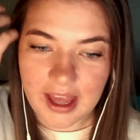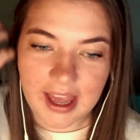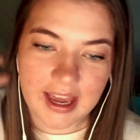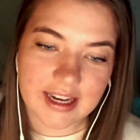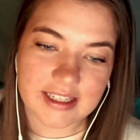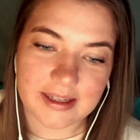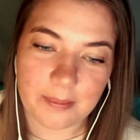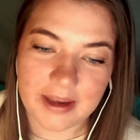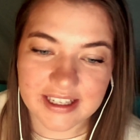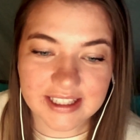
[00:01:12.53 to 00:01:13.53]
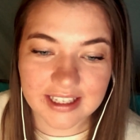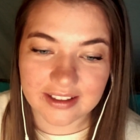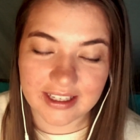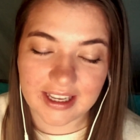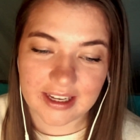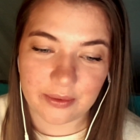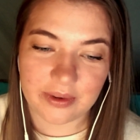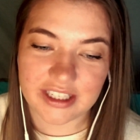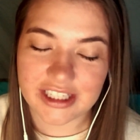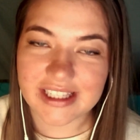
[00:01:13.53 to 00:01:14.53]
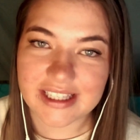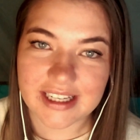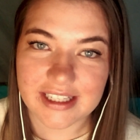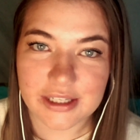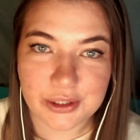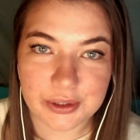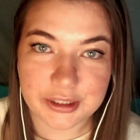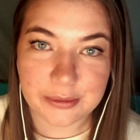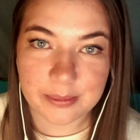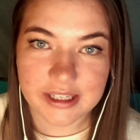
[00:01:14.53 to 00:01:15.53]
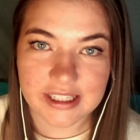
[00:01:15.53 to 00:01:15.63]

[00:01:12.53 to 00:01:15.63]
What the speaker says: And basically, we just sit as a group